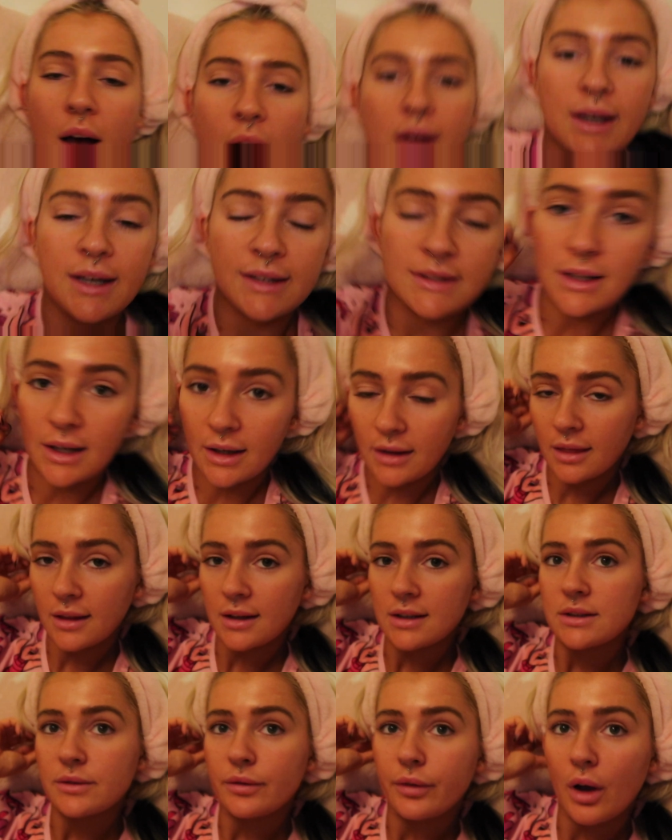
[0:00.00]
I need to end
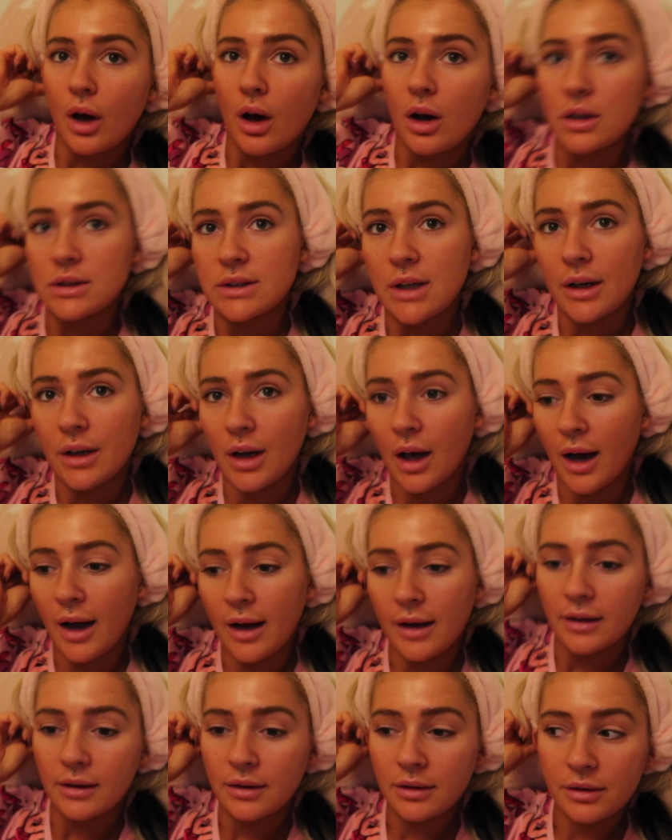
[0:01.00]
this vlog, don't
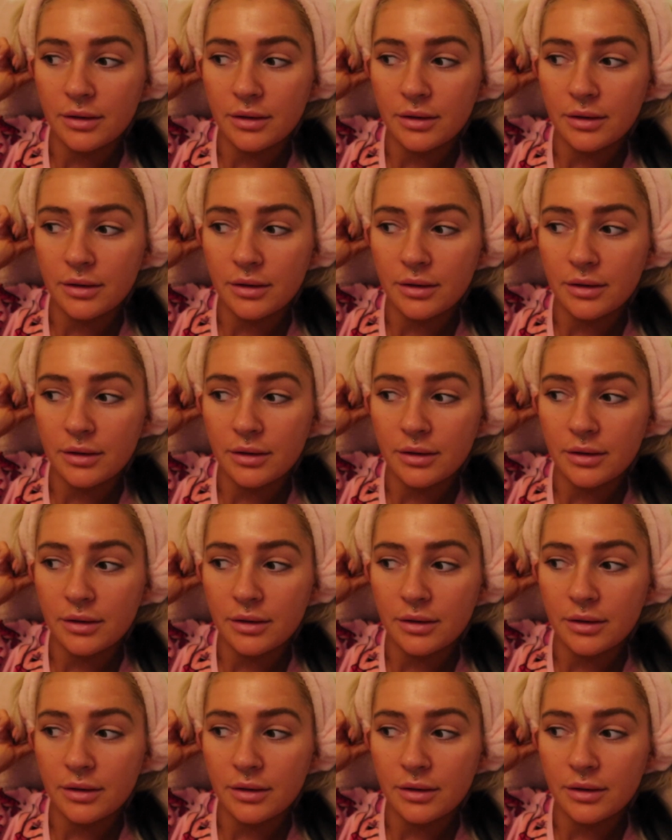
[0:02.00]
I?